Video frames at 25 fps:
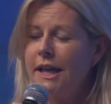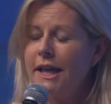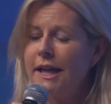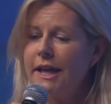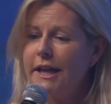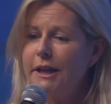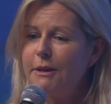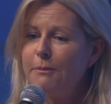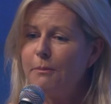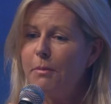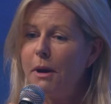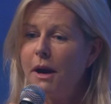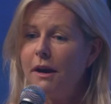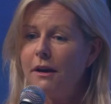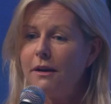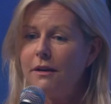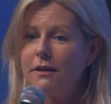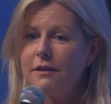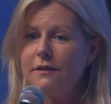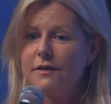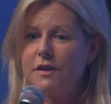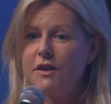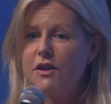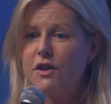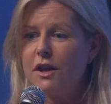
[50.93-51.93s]
And part
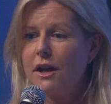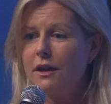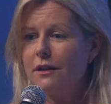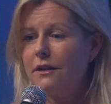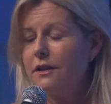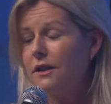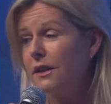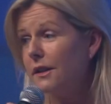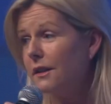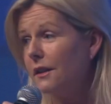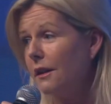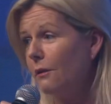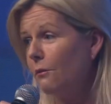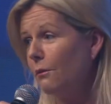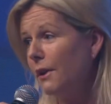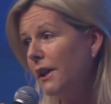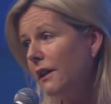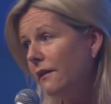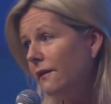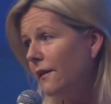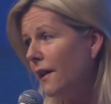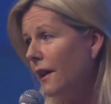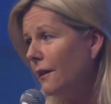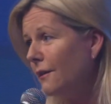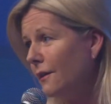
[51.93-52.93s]
of the challenges that
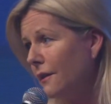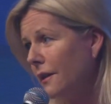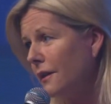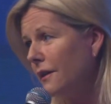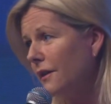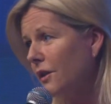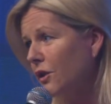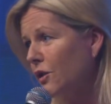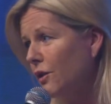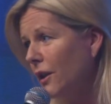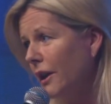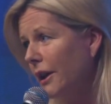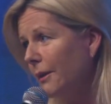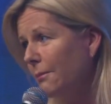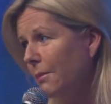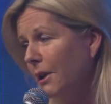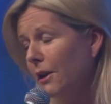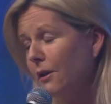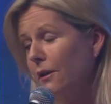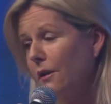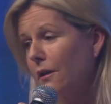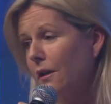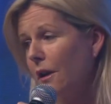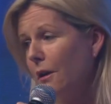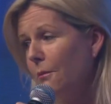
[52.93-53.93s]
we found in Stripe and
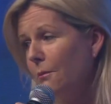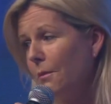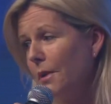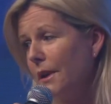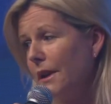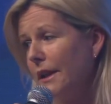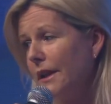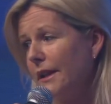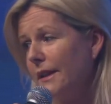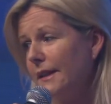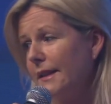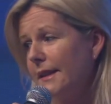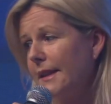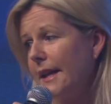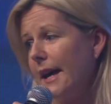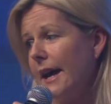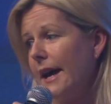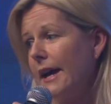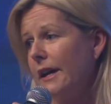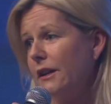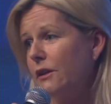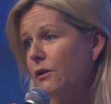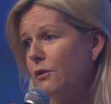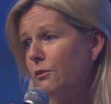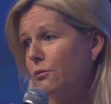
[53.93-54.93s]
other companies
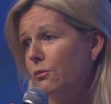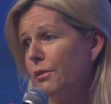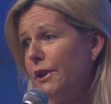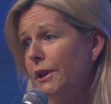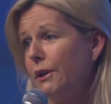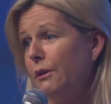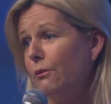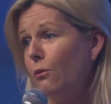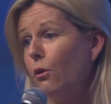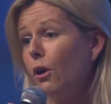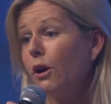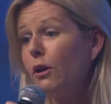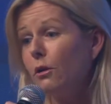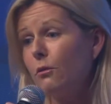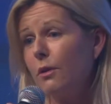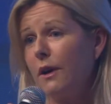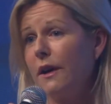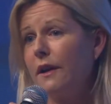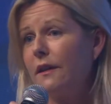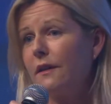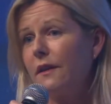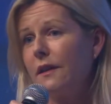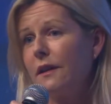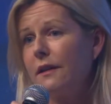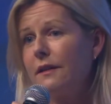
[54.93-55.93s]
that we work
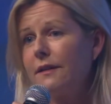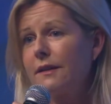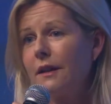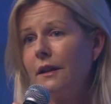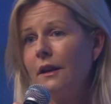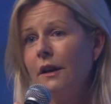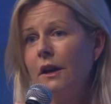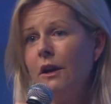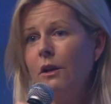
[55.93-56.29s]
with is